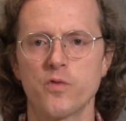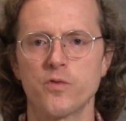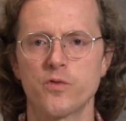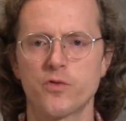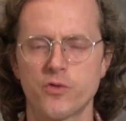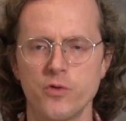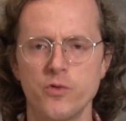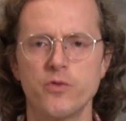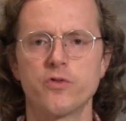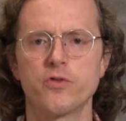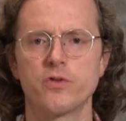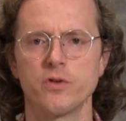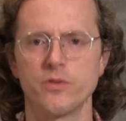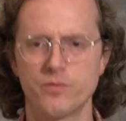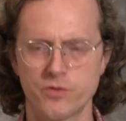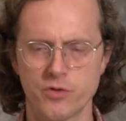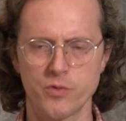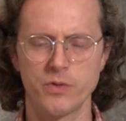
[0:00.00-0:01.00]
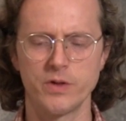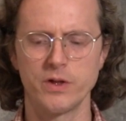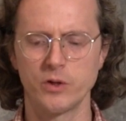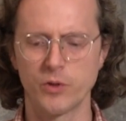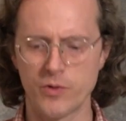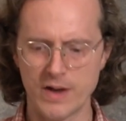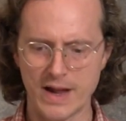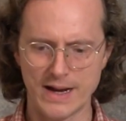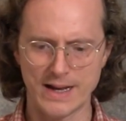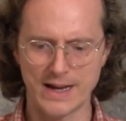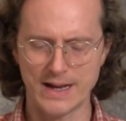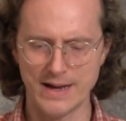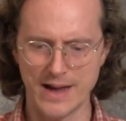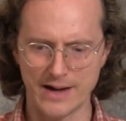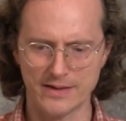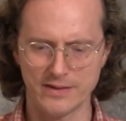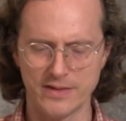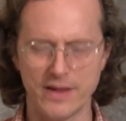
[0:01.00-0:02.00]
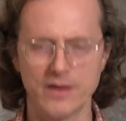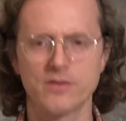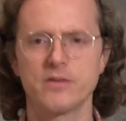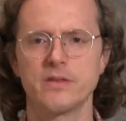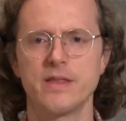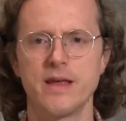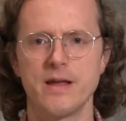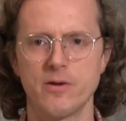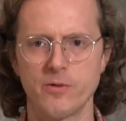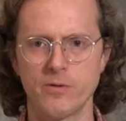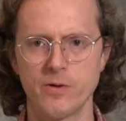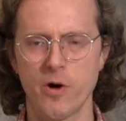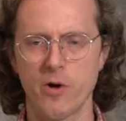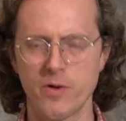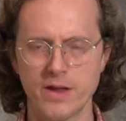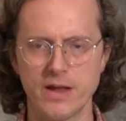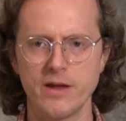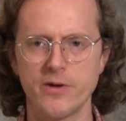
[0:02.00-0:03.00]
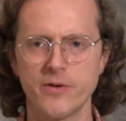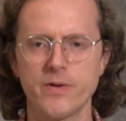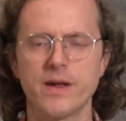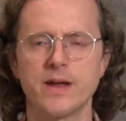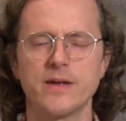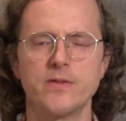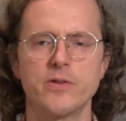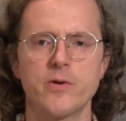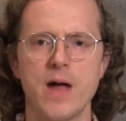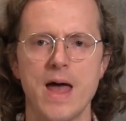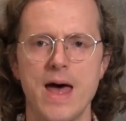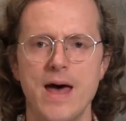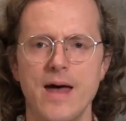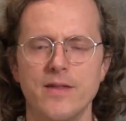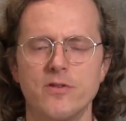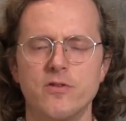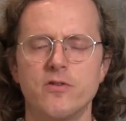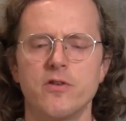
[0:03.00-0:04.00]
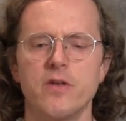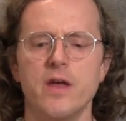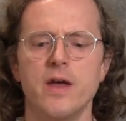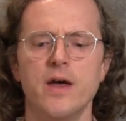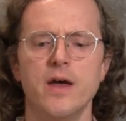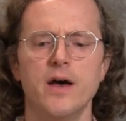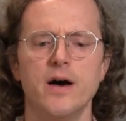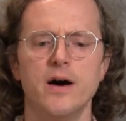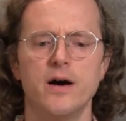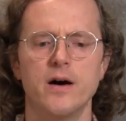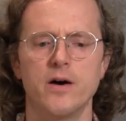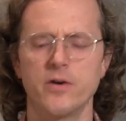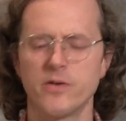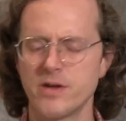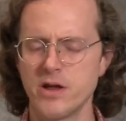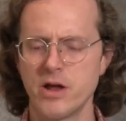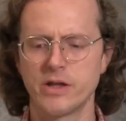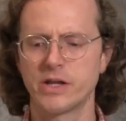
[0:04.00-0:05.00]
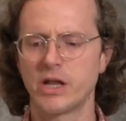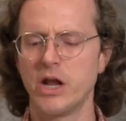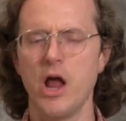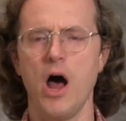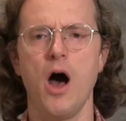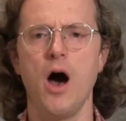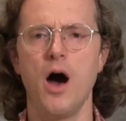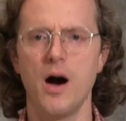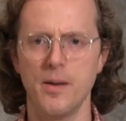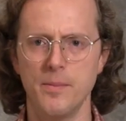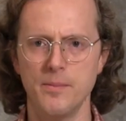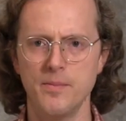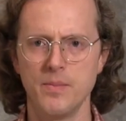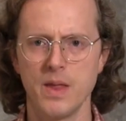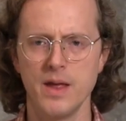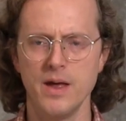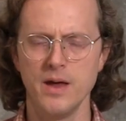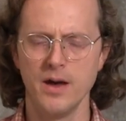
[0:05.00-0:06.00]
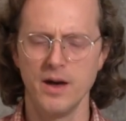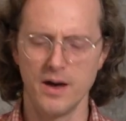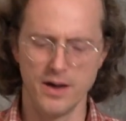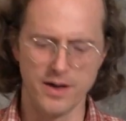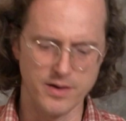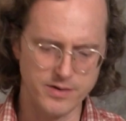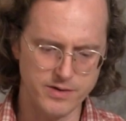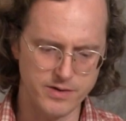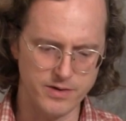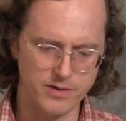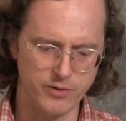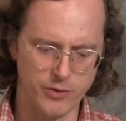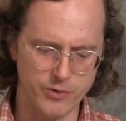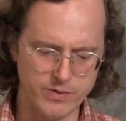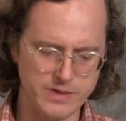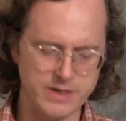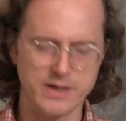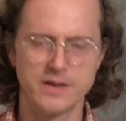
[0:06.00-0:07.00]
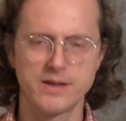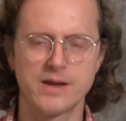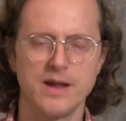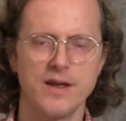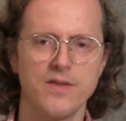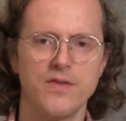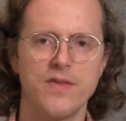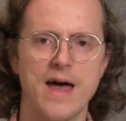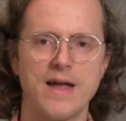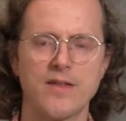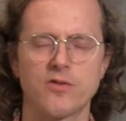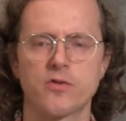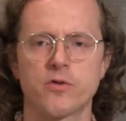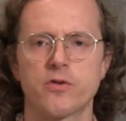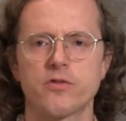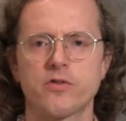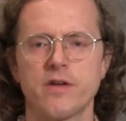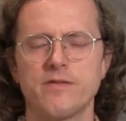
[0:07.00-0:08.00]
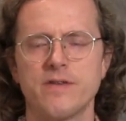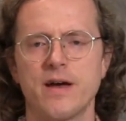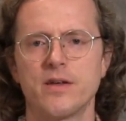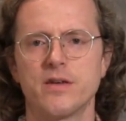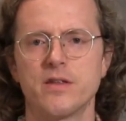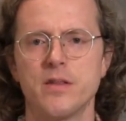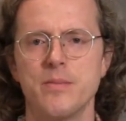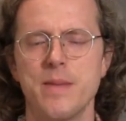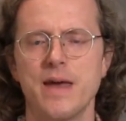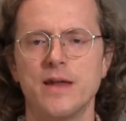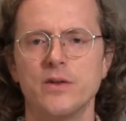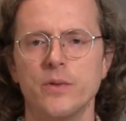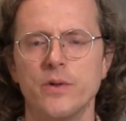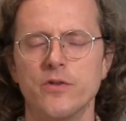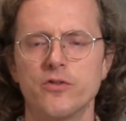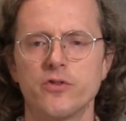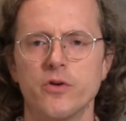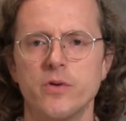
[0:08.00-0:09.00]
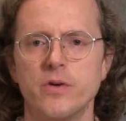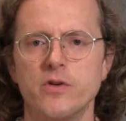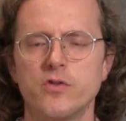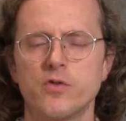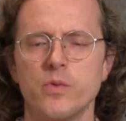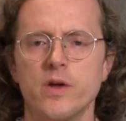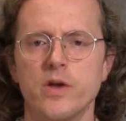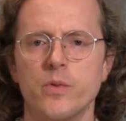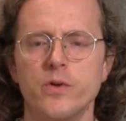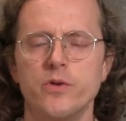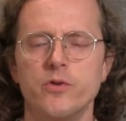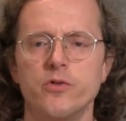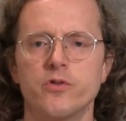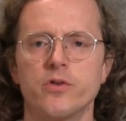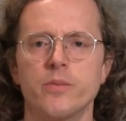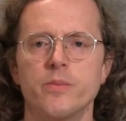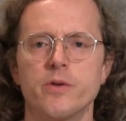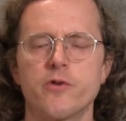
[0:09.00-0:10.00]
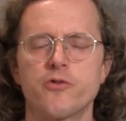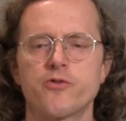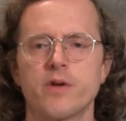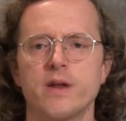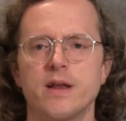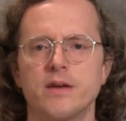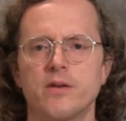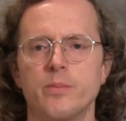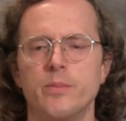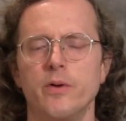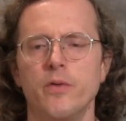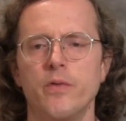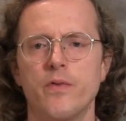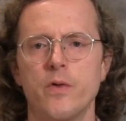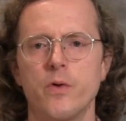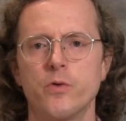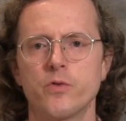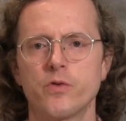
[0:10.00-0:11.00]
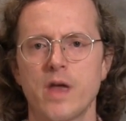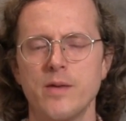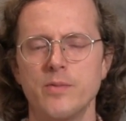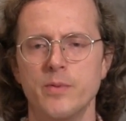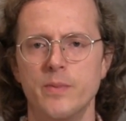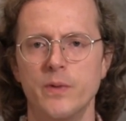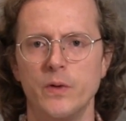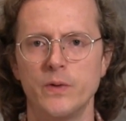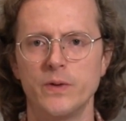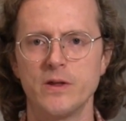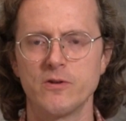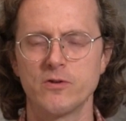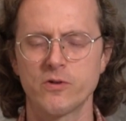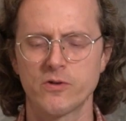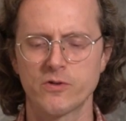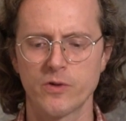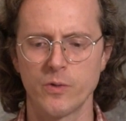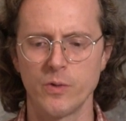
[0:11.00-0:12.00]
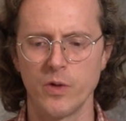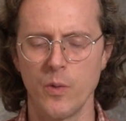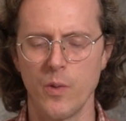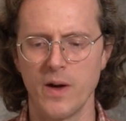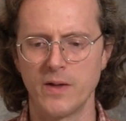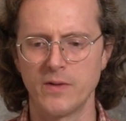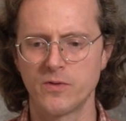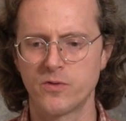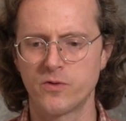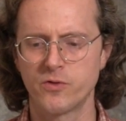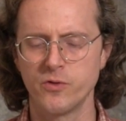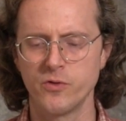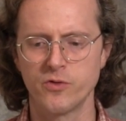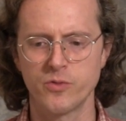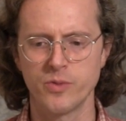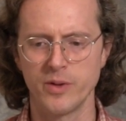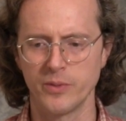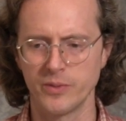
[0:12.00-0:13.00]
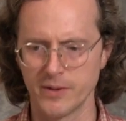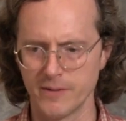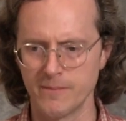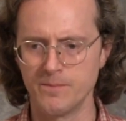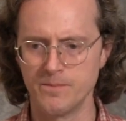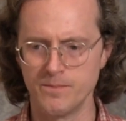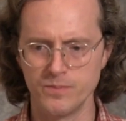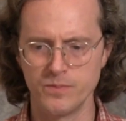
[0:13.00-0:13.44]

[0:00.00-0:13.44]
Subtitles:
students to really learn how to connect things that they are already hearing in their heads, and could hum, to learn to get that sort of stuff out into the mandolin. So each week we do some ear training to build those capabilities, because I really want students to be able to